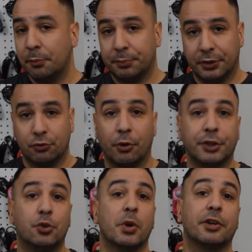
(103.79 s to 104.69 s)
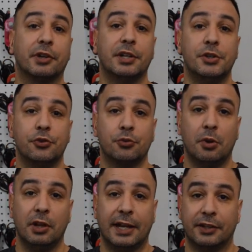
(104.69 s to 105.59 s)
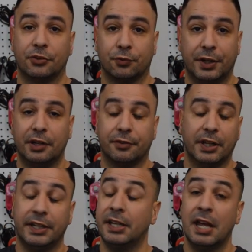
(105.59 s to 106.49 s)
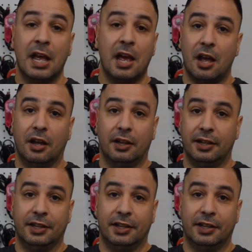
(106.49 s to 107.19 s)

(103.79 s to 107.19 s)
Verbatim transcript: Been growing quicker than usual, and it's really, really uh,